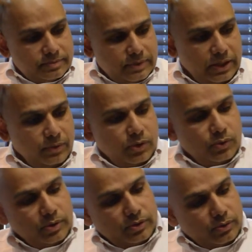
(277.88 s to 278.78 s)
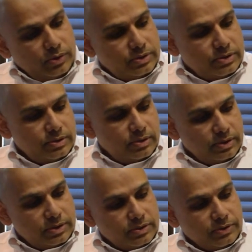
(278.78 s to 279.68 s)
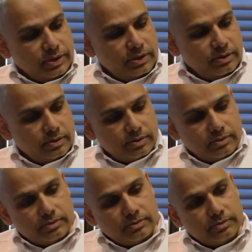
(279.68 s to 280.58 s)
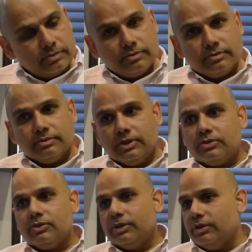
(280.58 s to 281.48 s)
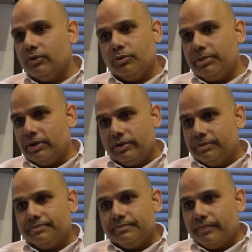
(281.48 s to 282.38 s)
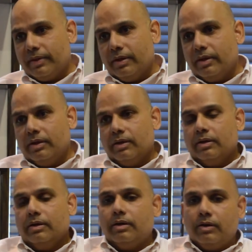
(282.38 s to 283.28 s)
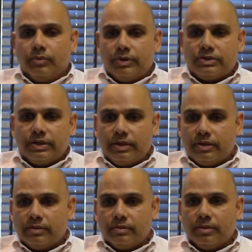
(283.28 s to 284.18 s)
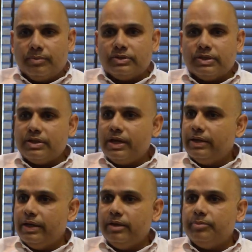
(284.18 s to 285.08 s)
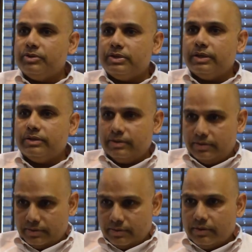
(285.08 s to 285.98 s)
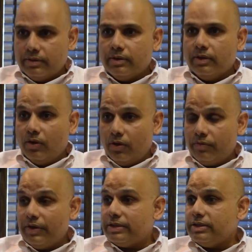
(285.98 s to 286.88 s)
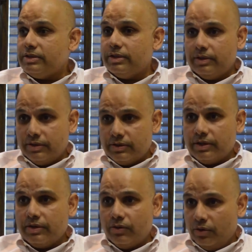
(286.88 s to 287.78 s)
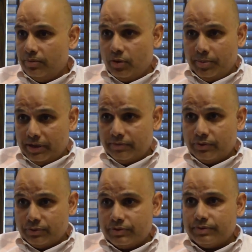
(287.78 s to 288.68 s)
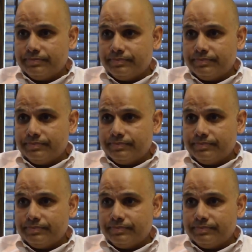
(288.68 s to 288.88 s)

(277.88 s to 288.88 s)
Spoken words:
Anyone who ignores this screen does so at their own peril. We're seeing numbers as high as 80% of accessing the internet on mobile phones.